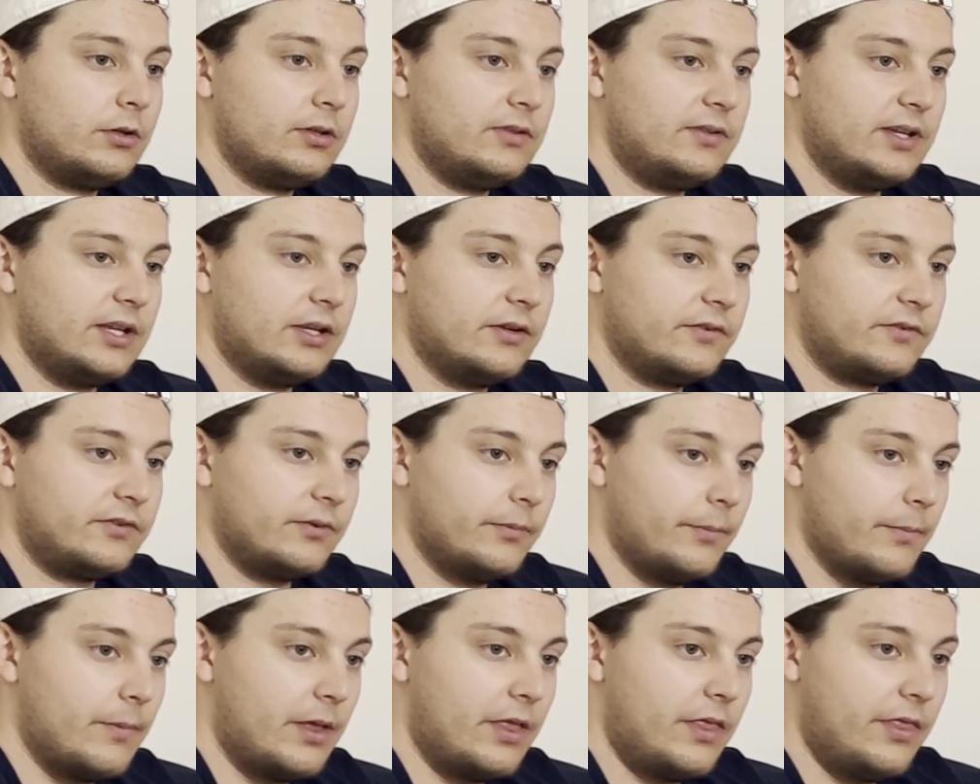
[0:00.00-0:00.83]
data
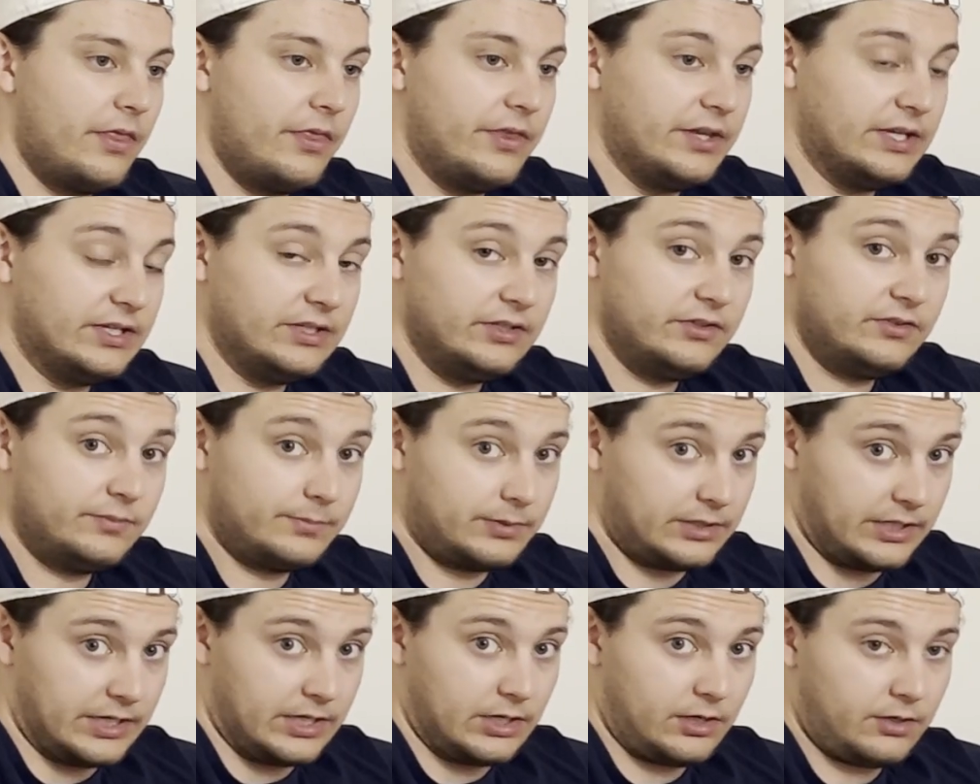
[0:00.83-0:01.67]
from these
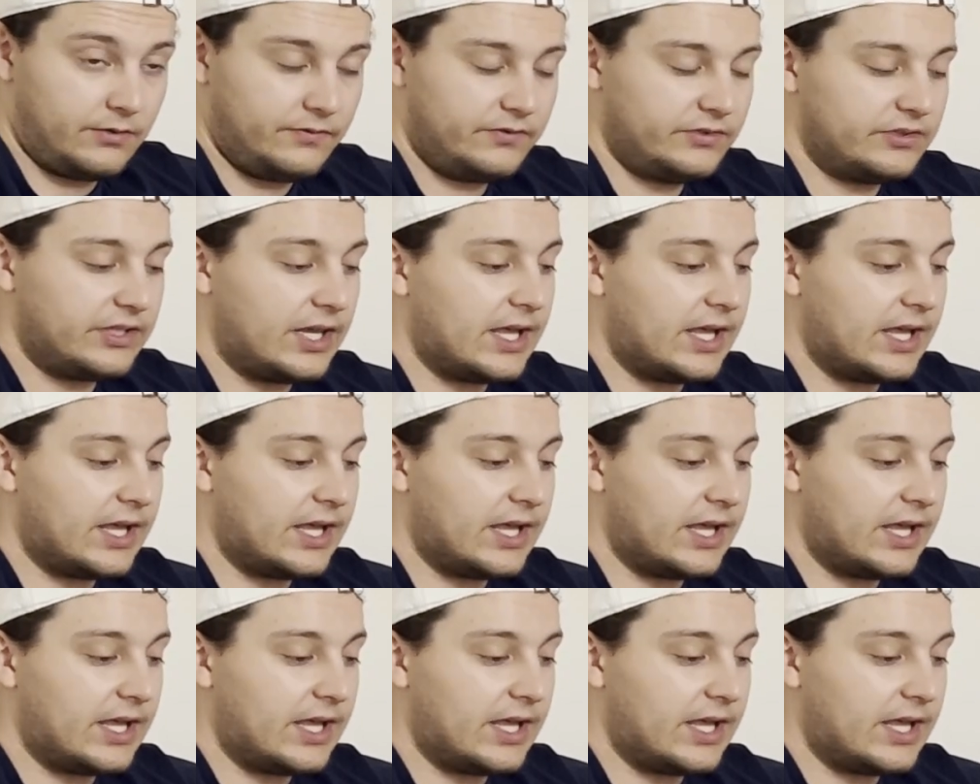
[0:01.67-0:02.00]
playoffs,